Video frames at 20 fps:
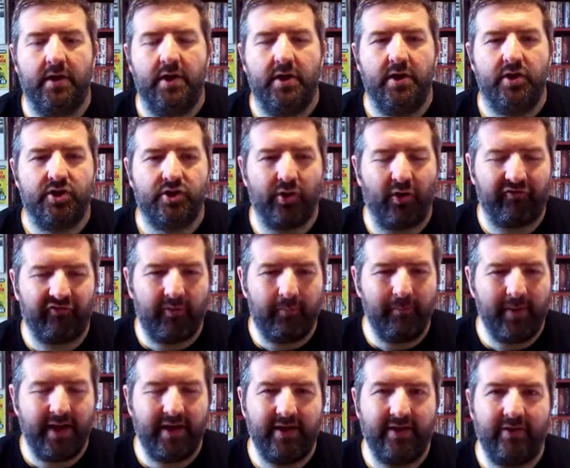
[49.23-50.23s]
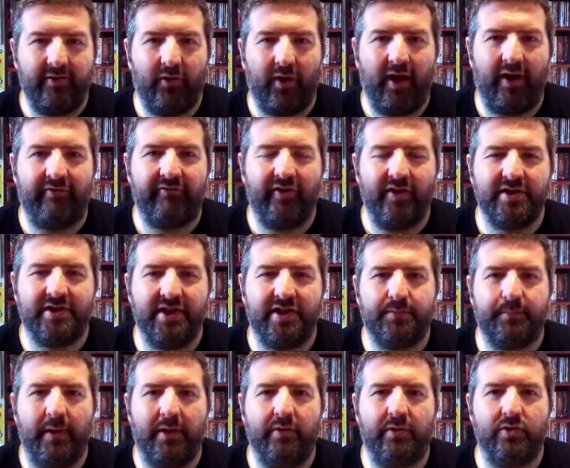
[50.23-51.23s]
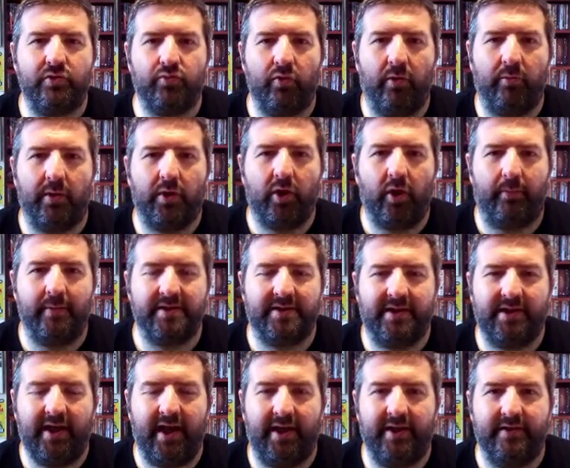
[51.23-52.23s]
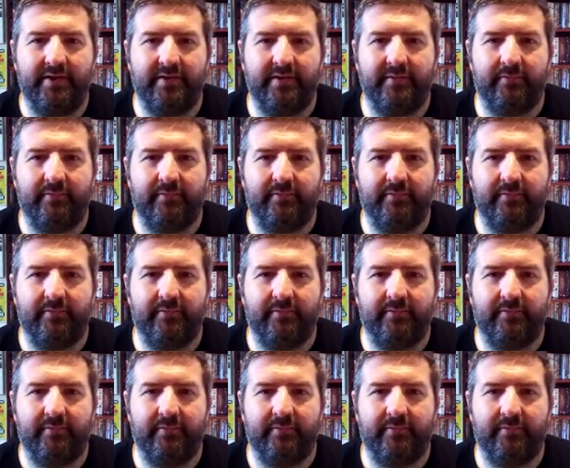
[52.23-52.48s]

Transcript: So for me, I first experienced RoboCop as a kid.